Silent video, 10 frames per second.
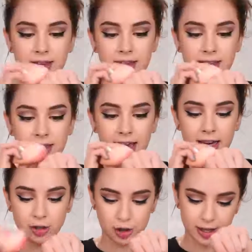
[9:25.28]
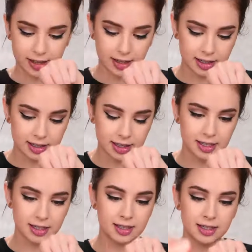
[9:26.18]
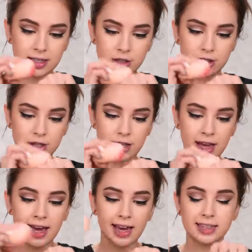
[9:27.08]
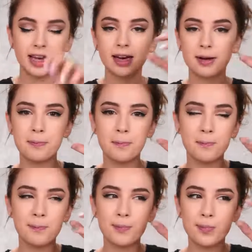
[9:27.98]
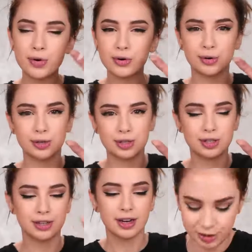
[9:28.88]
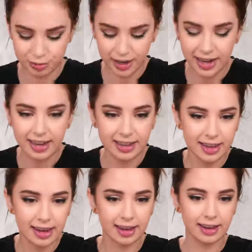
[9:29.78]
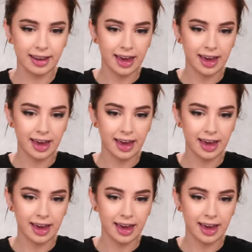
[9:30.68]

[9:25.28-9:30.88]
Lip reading: The texture and the consistency is just, it's like mousse. It's really like